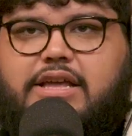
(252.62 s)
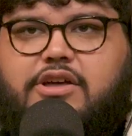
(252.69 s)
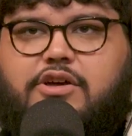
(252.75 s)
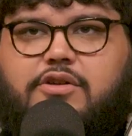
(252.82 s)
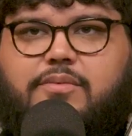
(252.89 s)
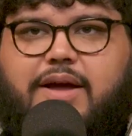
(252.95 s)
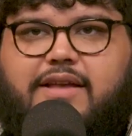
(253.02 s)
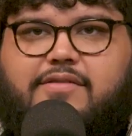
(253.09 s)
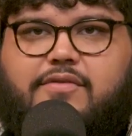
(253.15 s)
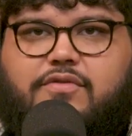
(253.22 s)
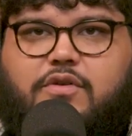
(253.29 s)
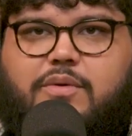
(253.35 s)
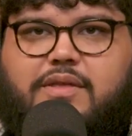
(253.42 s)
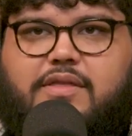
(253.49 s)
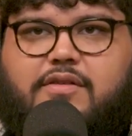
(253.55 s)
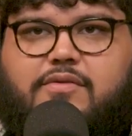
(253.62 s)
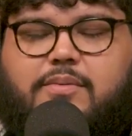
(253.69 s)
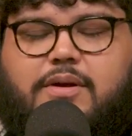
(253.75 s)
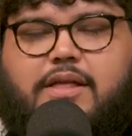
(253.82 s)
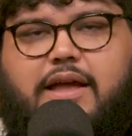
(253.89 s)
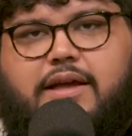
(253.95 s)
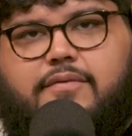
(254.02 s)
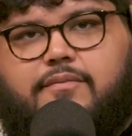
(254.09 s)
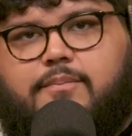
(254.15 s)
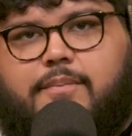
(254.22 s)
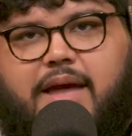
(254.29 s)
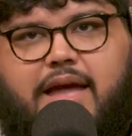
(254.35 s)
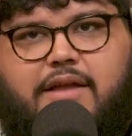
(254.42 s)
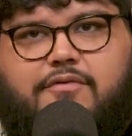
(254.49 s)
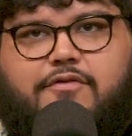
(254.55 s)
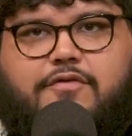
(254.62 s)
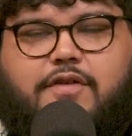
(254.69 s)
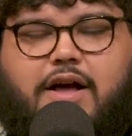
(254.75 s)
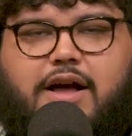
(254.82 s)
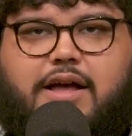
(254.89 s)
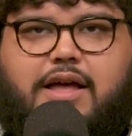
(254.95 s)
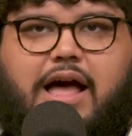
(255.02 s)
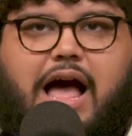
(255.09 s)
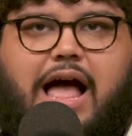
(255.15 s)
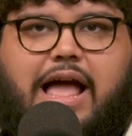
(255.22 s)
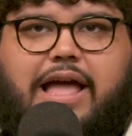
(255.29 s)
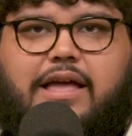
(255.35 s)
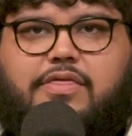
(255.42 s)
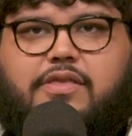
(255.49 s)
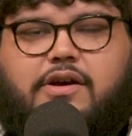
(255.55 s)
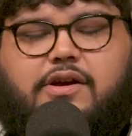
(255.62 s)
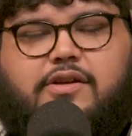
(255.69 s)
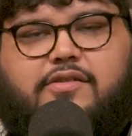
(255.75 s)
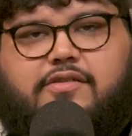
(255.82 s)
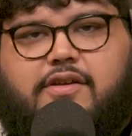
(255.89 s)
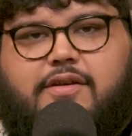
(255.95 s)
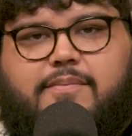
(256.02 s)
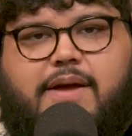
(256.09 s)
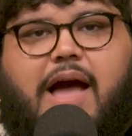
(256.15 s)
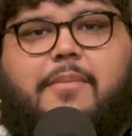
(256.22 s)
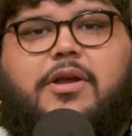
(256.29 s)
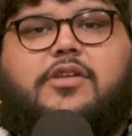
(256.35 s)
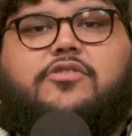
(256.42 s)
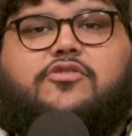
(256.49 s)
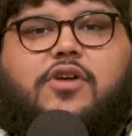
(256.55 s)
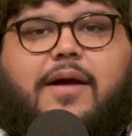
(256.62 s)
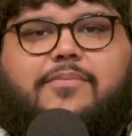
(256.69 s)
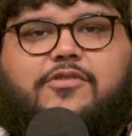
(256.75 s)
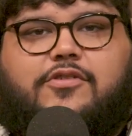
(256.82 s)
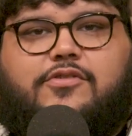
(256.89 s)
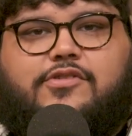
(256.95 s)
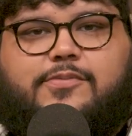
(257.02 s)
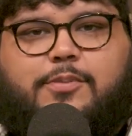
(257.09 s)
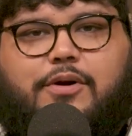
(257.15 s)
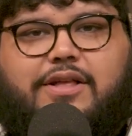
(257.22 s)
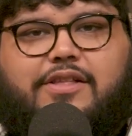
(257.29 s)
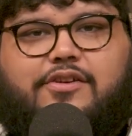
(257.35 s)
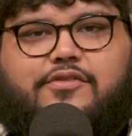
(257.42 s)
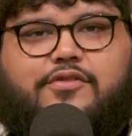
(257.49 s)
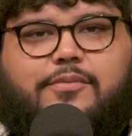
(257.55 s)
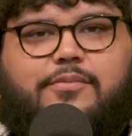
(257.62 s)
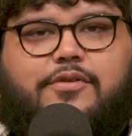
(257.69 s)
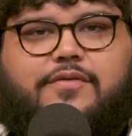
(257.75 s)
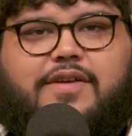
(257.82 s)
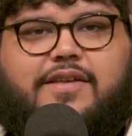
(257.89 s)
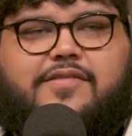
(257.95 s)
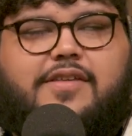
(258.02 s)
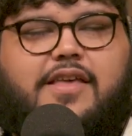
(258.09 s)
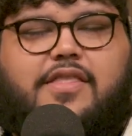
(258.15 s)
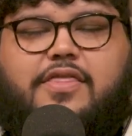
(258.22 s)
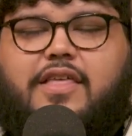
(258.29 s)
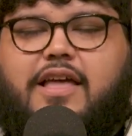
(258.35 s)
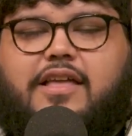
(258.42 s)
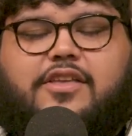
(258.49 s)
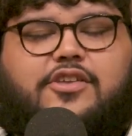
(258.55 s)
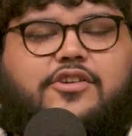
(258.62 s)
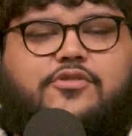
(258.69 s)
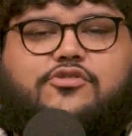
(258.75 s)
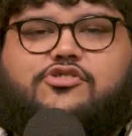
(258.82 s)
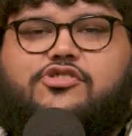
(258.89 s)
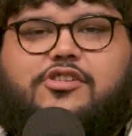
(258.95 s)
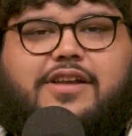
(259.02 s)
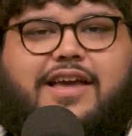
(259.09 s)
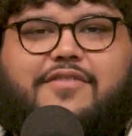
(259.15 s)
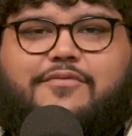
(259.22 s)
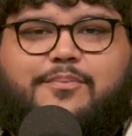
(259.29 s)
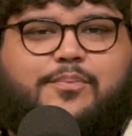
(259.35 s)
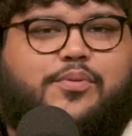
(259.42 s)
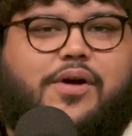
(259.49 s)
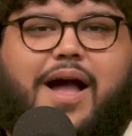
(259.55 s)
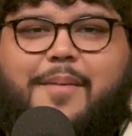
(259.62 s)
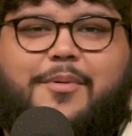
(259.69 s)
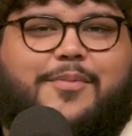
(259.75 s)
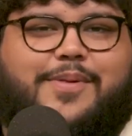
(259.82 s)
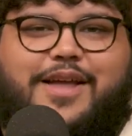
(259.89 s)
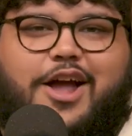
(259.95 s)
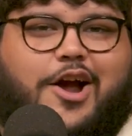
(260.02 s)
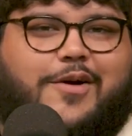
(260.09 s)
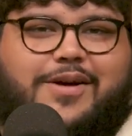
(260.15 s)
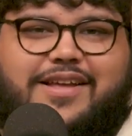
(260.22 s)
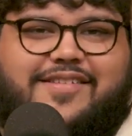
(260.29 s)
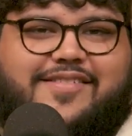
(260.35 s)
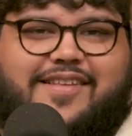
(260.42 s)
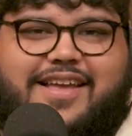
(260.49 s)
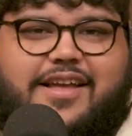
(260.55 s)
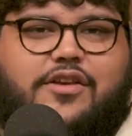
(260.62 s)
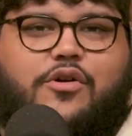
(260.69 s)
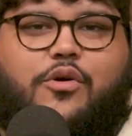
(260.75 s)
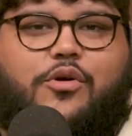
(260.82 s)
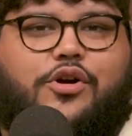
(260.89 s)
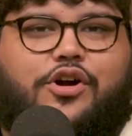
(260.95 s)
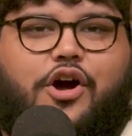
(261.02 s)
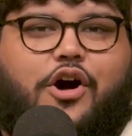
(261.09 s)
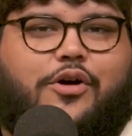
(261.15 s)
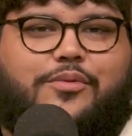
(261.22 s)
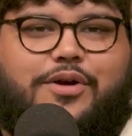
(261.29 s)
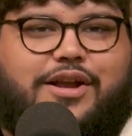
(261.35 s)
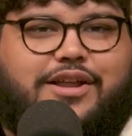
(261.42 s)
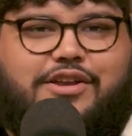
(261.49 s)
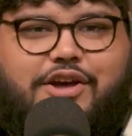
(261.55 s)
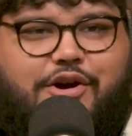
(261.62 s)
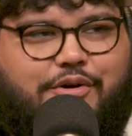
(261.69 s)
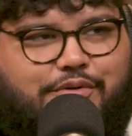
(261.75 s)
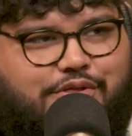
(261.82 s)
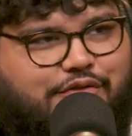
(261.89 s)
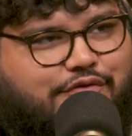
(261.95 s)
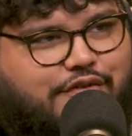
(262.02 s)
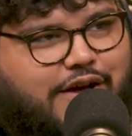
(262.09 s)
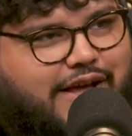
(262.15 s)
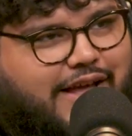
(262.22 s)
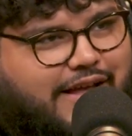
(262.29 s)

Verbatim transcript: good ways of doing this where like, man, fuck, I'm going to drop 2 spoilers for movies that you should have probably already seen or already know the fucking...